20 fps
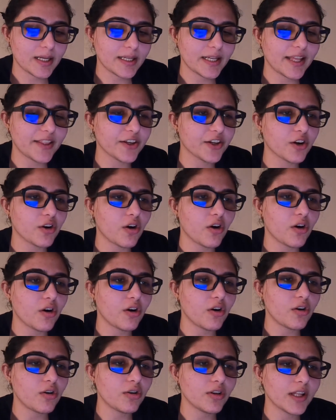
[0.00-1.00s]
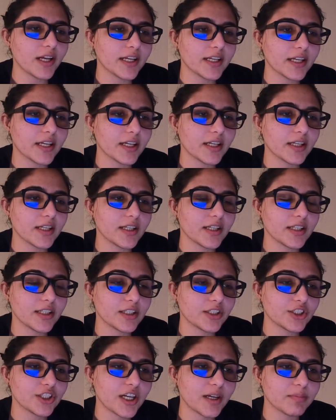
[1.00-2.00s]
Yeah, they're all like,
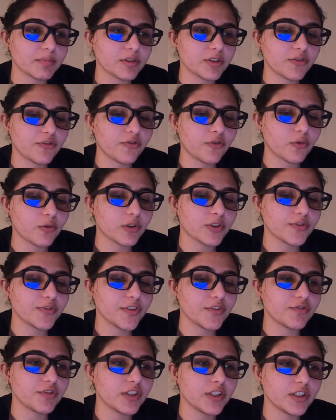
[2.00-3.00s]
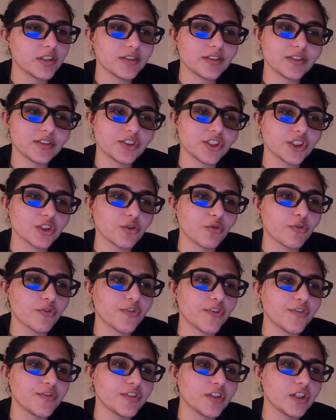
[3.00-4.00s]
chapter 4 is just over
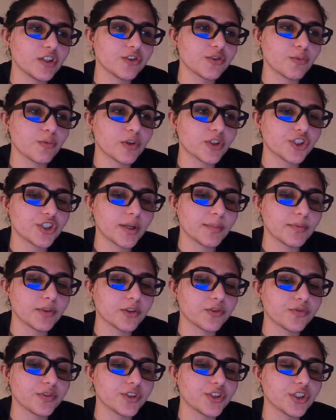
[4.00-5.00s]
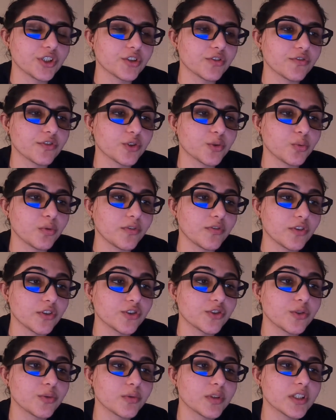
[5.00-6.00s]
1,500 words. Chapter 3 is just over
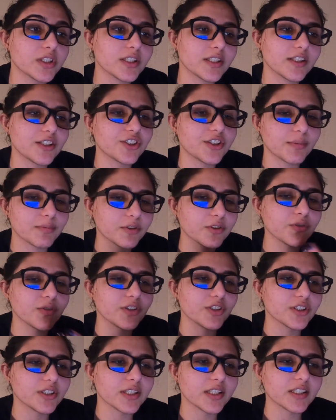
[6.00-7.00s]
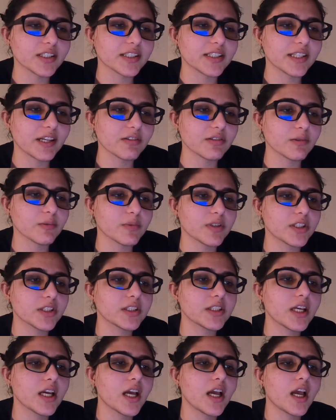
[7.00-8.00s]
1,200 words, and then chapter 2 I just said is 1,000 words.